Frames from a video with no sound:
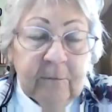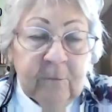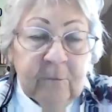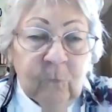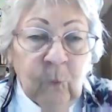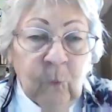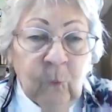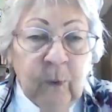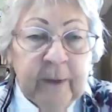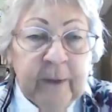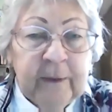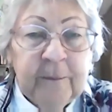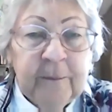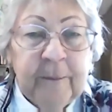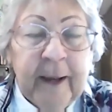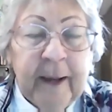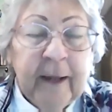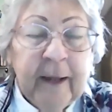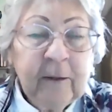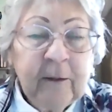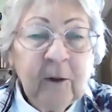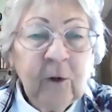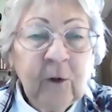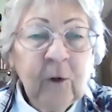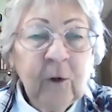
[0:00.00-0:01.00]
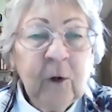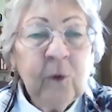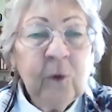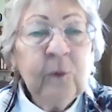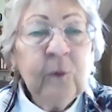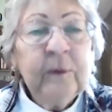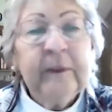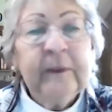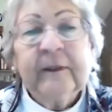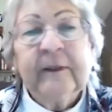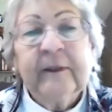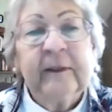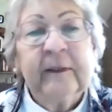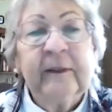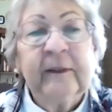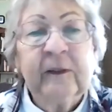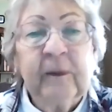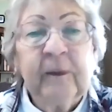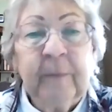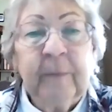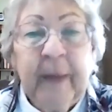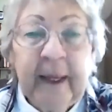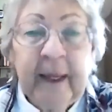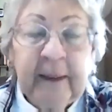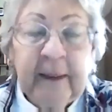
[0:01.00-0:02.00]
What about our own
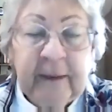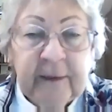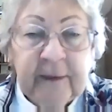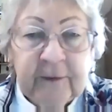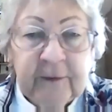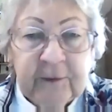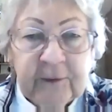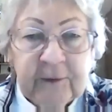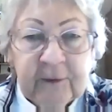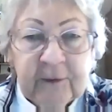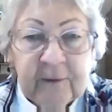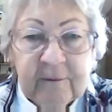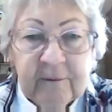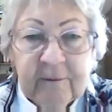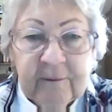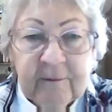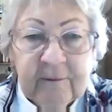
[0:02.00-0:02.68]
systematics?